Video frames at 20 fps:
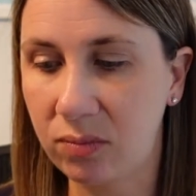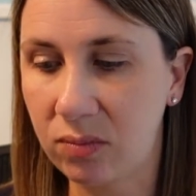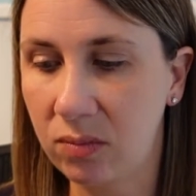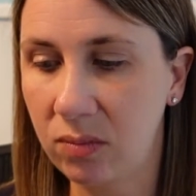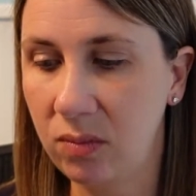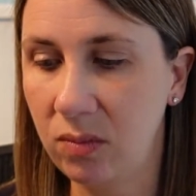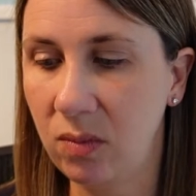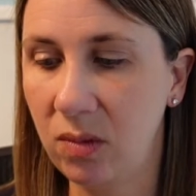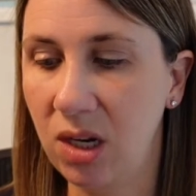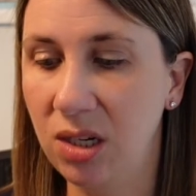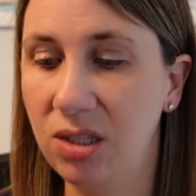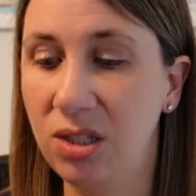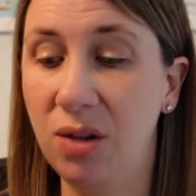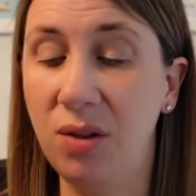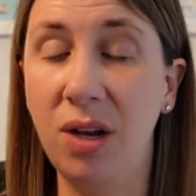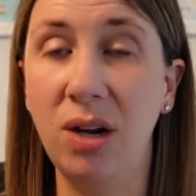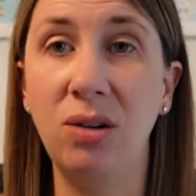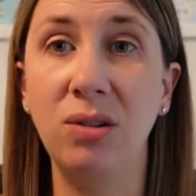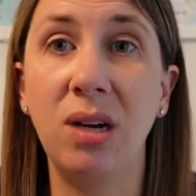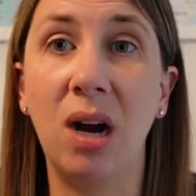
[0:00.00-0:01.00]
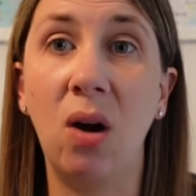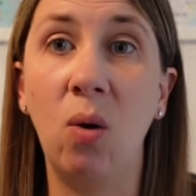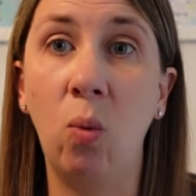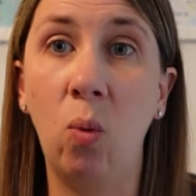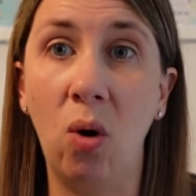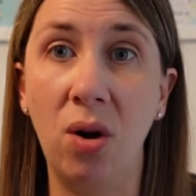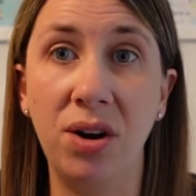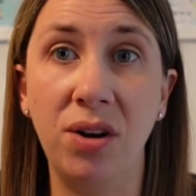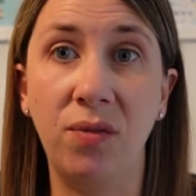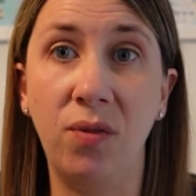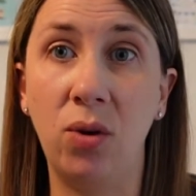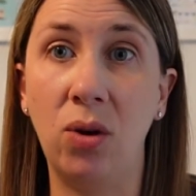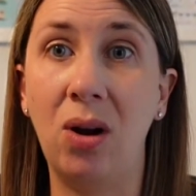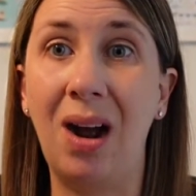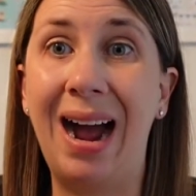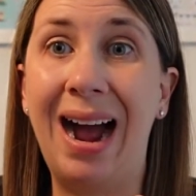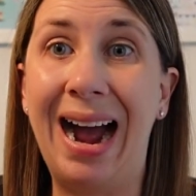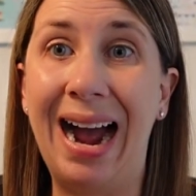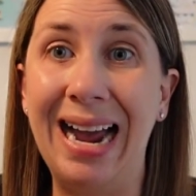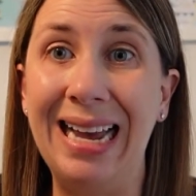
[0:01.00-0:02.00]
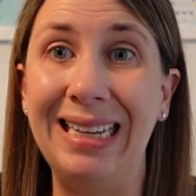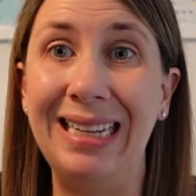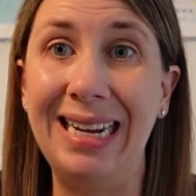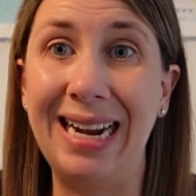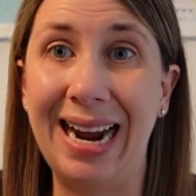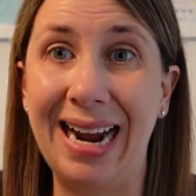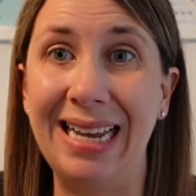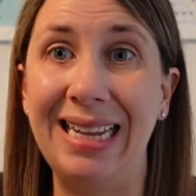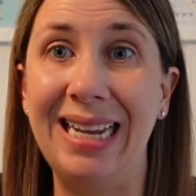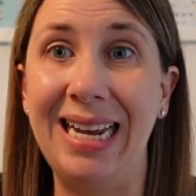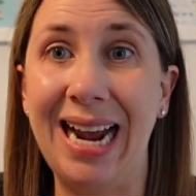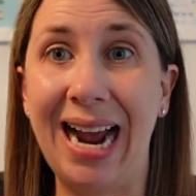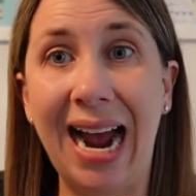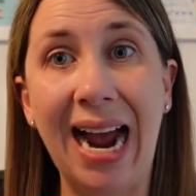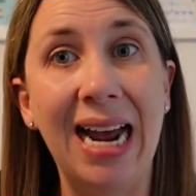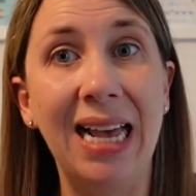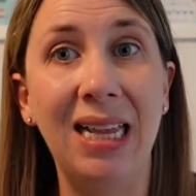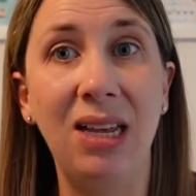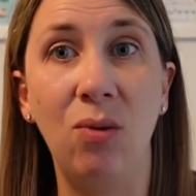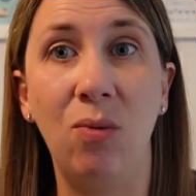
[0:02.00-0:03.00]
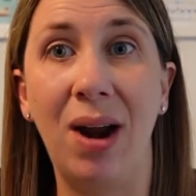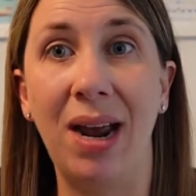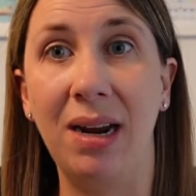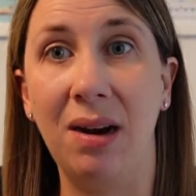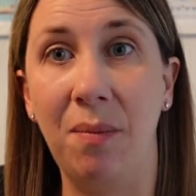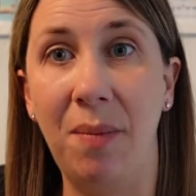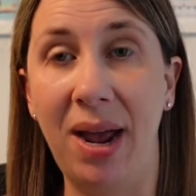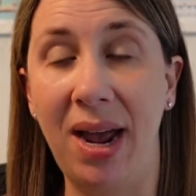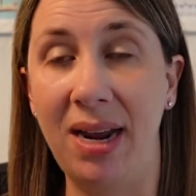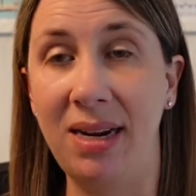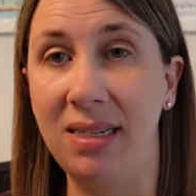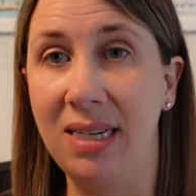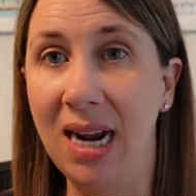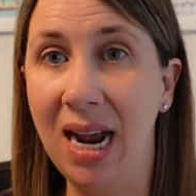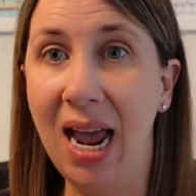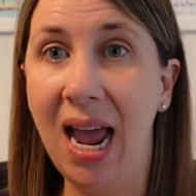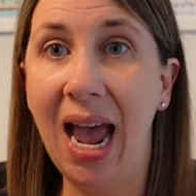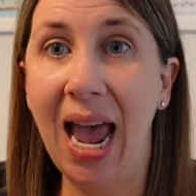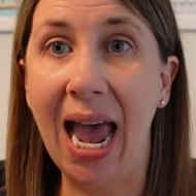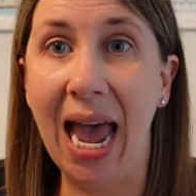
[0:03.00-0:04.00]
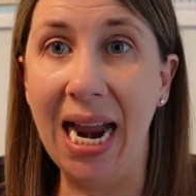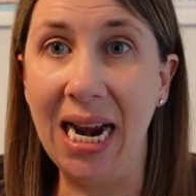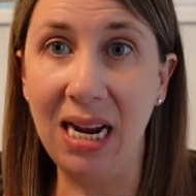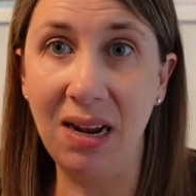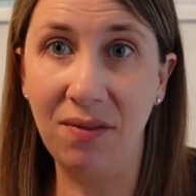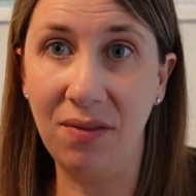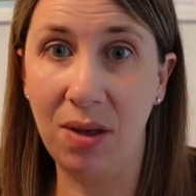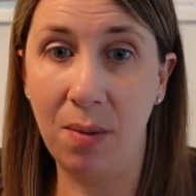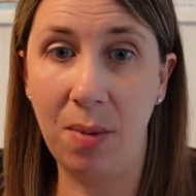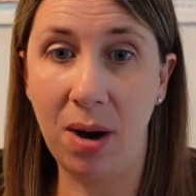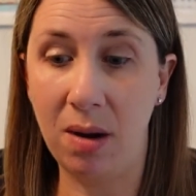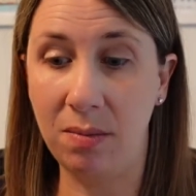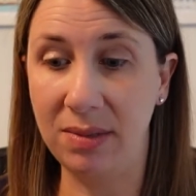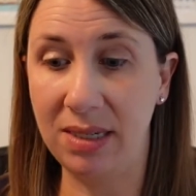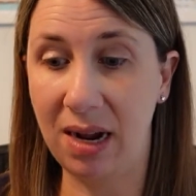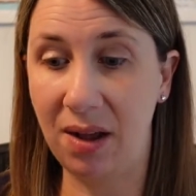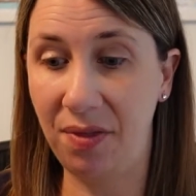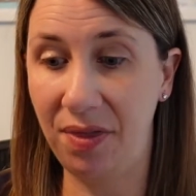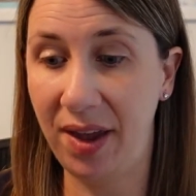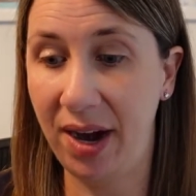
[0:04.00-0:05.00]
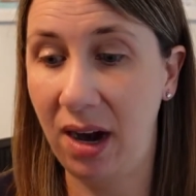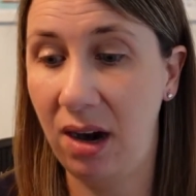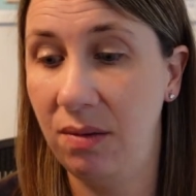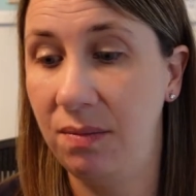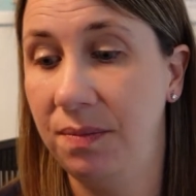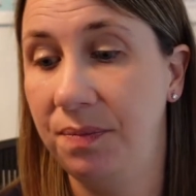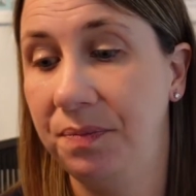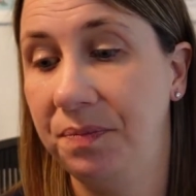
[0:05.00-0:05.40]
So those are wonderful. Highly, highly, highly recommend any of the moms out there.